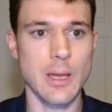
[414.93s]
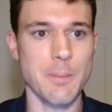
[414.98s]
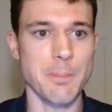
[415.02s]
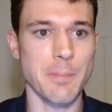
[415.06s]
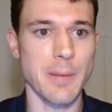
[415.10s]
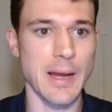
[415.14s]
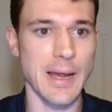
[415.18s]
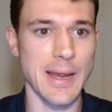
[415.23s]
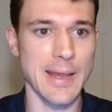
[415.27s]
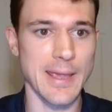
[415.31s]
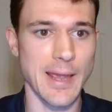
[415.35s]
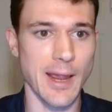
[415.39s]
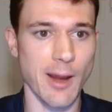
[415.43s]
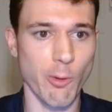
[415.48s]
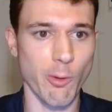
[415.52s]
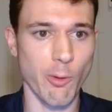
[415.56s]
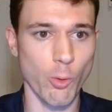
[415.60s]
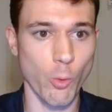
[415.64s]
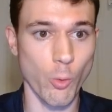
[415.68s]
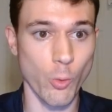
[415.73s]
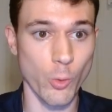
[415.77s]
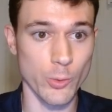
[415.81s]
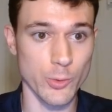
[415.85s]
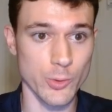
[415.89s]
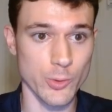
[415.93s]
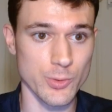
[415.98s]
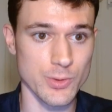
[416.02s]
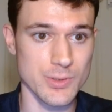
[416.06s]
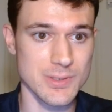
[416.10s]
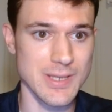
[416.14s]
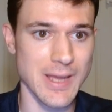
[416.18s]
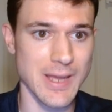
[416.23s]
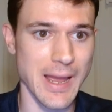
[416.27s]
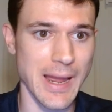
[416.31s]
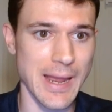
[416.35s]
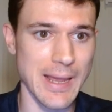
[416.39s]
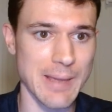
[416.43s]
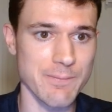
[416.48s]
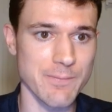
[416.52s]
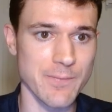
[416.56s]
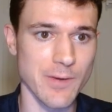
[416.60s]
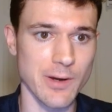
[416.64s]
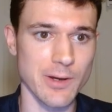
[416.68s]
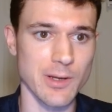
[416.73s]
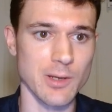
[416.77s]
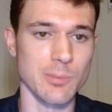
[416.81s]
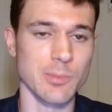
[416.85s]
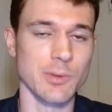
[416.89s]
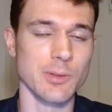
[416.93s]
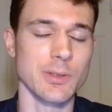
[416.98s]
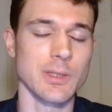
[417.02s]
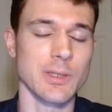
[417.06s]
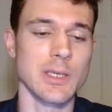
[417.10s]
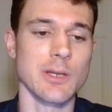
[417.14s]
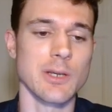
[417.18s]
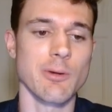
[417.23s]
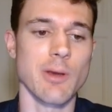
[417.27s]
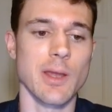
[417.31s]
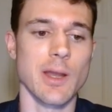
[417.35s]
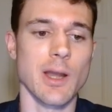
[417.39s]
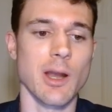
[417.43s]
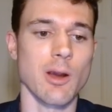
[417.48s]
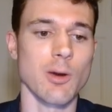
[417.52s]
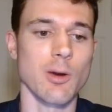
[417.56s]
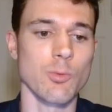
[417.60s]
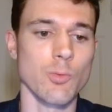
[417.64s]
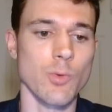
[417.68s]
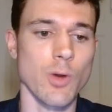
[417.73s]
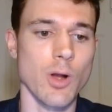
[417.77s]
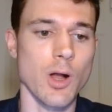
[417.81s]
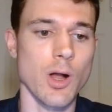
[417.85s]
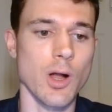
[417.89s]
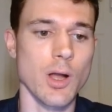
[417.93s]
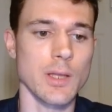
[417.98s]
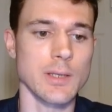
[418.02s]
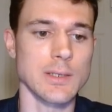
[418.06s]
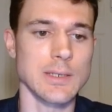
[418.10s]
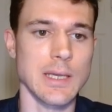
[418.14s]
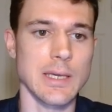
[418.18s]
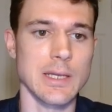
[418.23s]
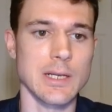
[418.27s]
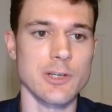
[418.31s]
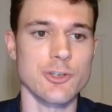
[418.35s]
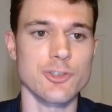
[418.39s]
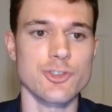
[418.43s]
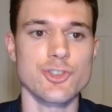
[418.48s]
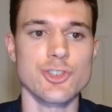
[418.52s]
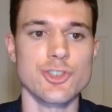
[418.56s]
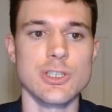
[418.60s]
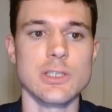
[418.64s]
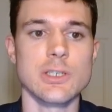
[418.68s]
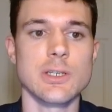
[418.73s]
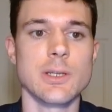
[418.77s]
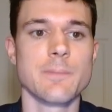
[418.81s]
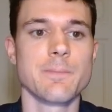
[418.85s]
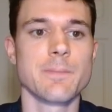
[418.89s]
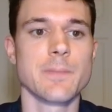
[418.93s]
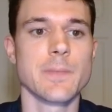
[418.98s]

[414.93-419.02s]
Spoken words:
by our order time variable here in our raw data sheet.